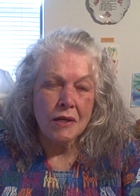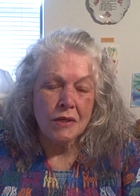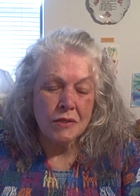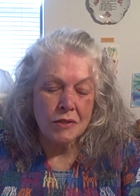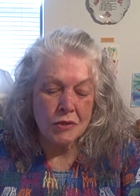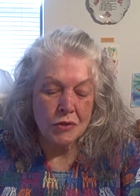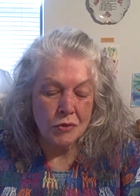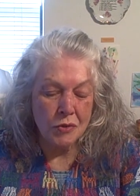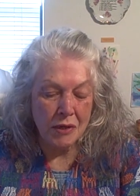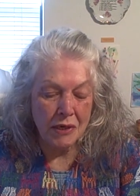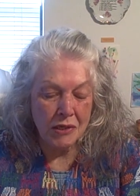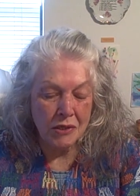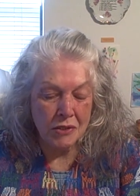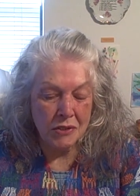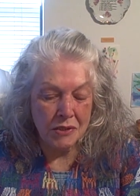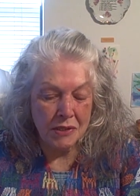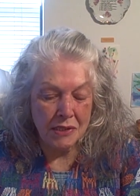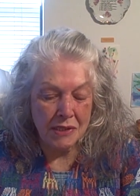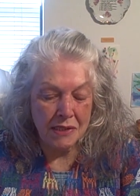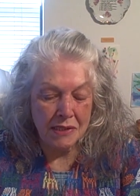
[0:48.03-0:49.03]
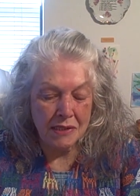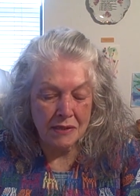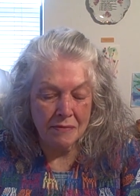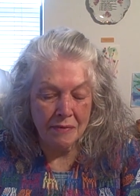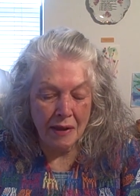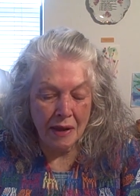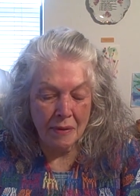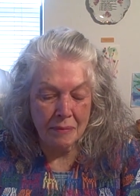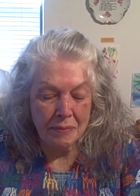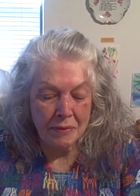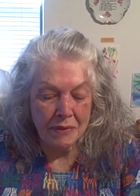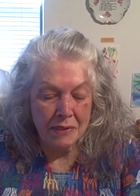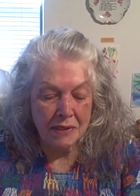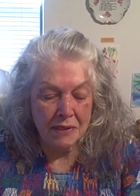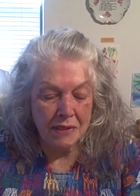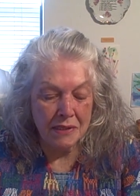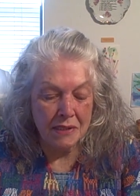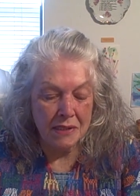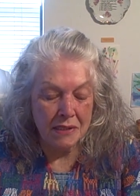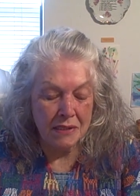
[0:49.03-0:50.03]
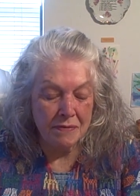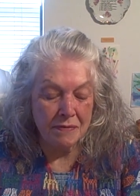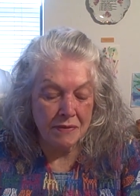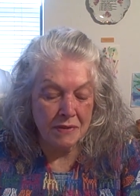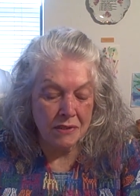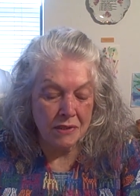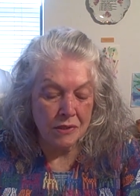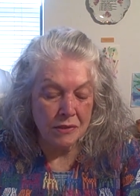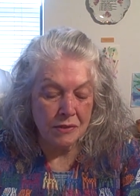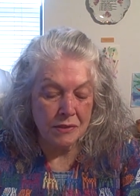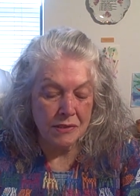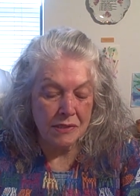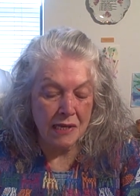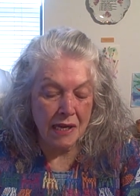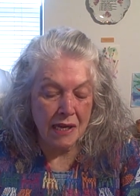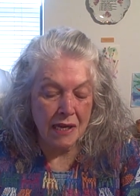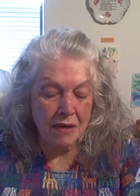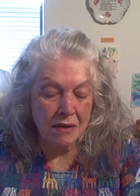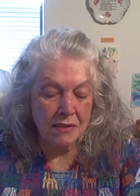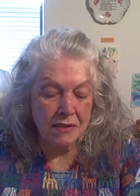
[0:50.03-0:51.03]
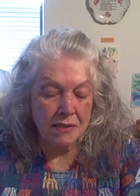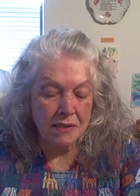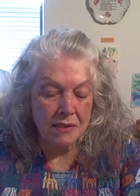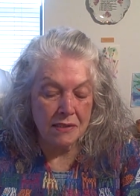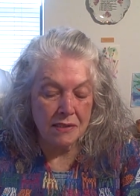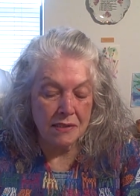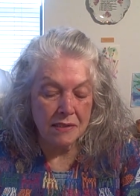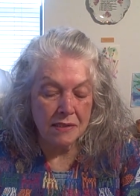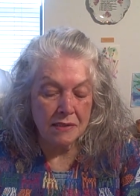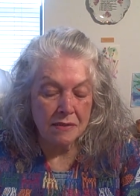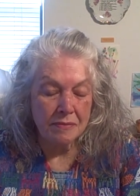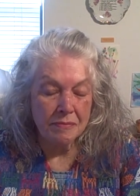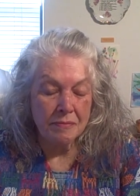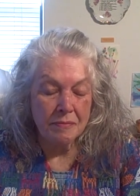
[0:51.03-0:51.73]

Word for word: Strange things have happened in these physical seances.